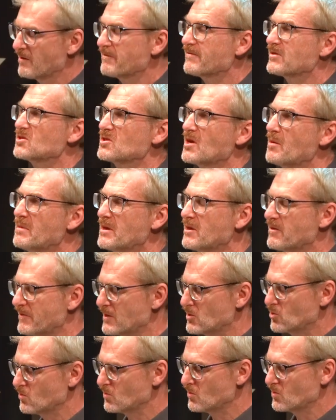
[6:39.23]
for some
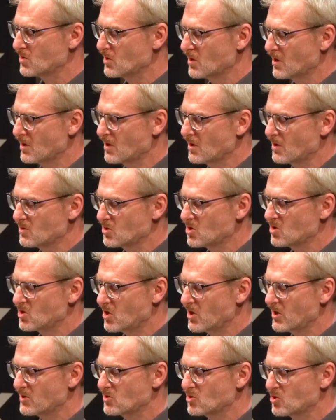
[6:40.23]
individuals to
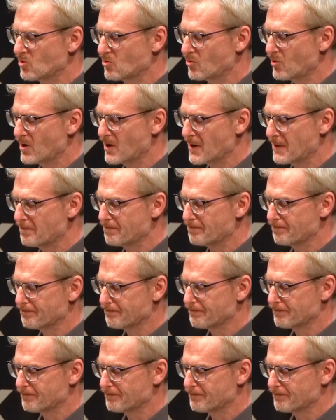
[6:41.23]
turn to crime.